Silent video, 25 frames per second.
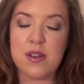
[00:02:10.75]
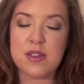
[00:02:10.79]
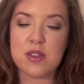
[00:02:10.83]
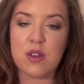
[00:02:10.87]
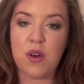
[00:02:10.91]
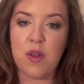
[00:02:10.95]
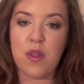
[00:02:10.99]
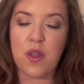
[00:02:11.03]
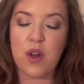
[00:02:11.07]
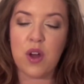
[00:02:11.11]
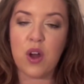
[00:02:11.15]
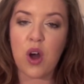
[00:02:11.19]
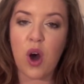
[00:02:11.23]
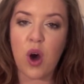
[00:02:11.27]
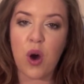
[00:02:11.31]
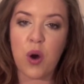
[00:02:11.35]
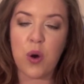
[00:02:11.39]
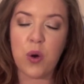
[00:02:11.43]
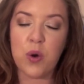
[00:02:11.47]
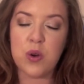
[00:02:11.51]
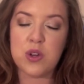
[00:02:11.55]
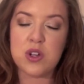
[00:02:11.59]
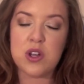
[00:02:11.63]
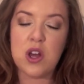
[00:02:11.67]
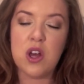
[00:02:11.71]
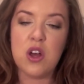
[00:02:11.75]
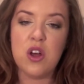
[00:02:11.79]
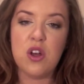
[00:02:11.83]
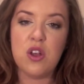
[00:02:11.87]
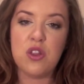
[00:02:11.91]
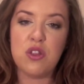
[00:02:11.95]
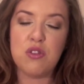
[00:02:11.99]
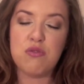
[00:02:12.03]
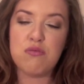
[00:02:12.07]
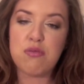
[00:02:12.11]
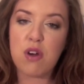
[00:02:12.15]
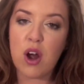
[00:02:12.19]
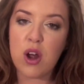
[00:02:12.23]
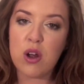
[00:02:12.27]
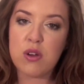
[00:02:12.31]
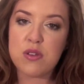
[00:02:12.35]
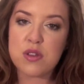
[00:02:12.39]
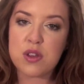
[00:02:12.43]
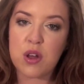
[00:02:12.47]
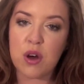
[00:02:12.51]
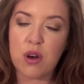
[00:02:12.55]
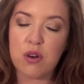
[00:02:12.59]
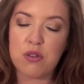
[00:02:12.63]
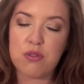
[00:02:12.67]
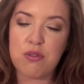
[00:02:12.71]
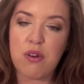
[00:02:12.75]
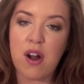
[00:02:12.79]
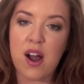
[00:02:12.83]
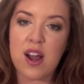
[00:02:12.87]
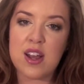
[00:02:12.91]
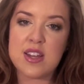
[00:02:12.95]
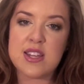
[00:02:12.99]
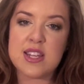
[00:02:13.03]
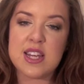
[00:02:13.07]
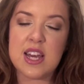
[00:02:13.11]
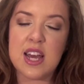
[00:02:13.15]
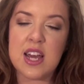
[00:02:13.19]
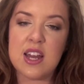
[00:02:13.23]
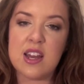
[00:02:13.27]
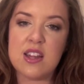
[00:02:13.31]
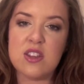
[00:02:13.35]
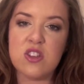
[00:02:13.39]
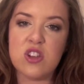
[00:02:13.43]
It's got the gold, the rose gold writing.